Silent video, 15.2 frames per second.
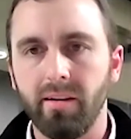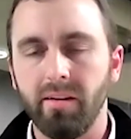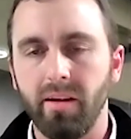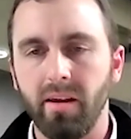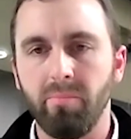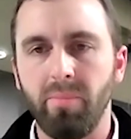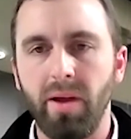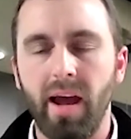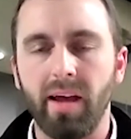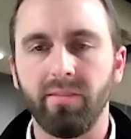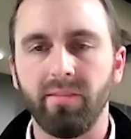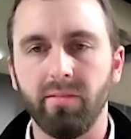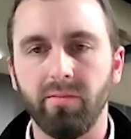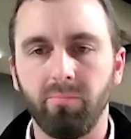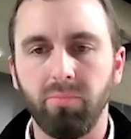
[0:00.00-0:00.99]
and
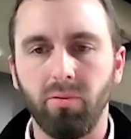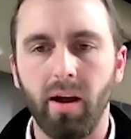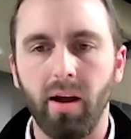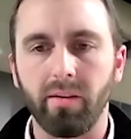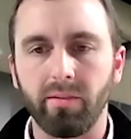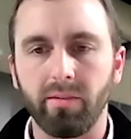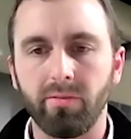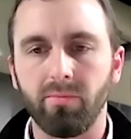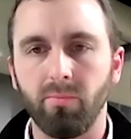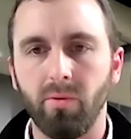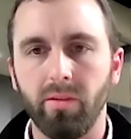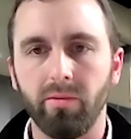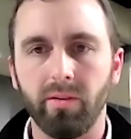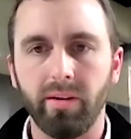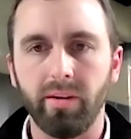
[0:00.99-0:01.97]
passive products,
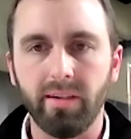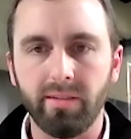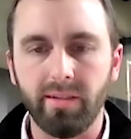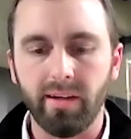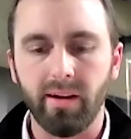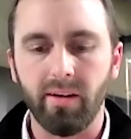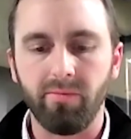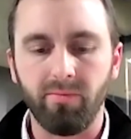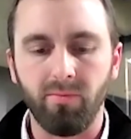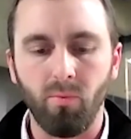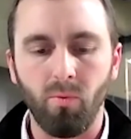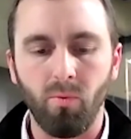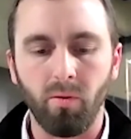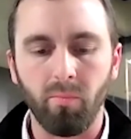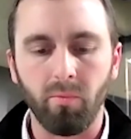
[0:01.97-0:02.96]
whether in ETF
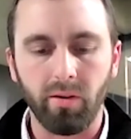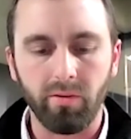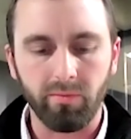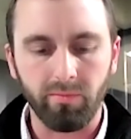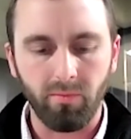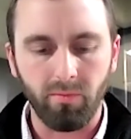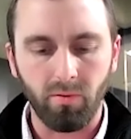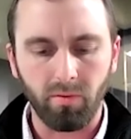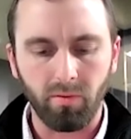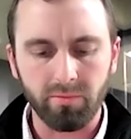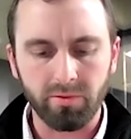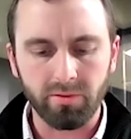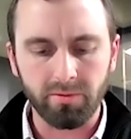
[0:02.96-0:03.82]
form or other forms.